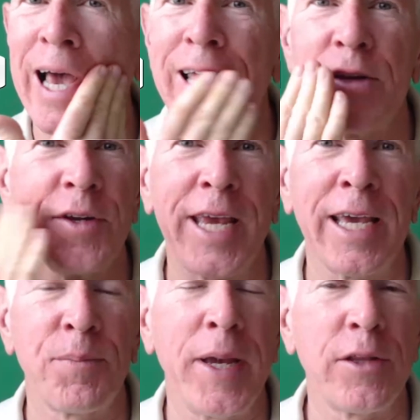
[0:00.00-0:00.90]
tight, you
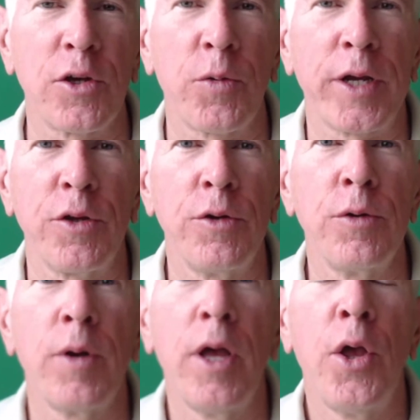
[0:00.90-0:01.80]
can't make the correct
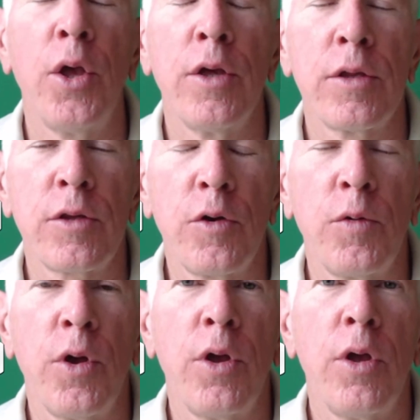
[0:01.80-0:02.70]
U.
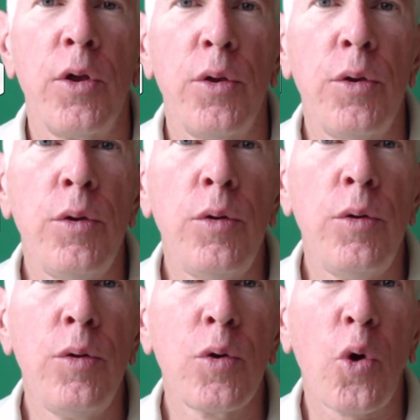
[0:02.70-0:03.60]
So,
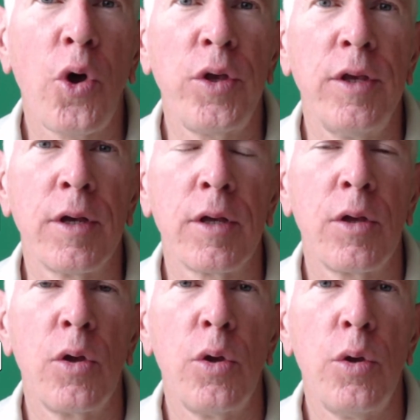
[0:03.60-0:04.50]
oreille,
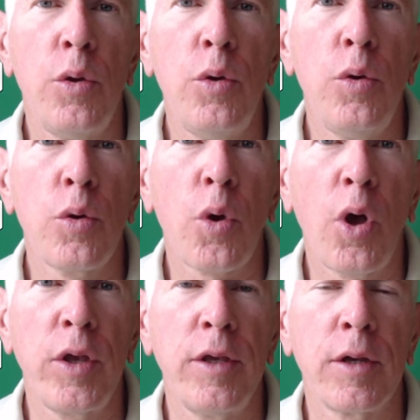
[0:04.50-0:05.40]

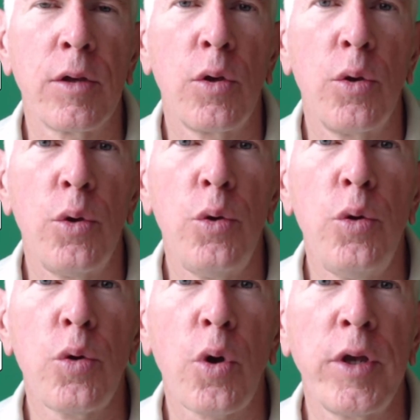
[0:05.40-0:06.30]
oreille,
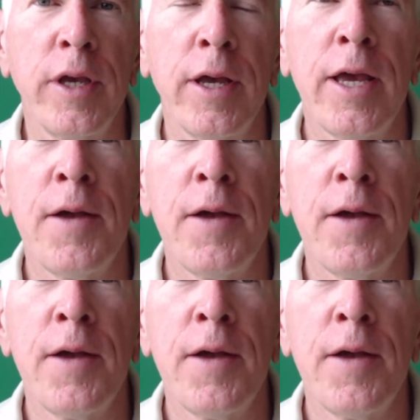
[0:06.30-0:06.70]
oreille.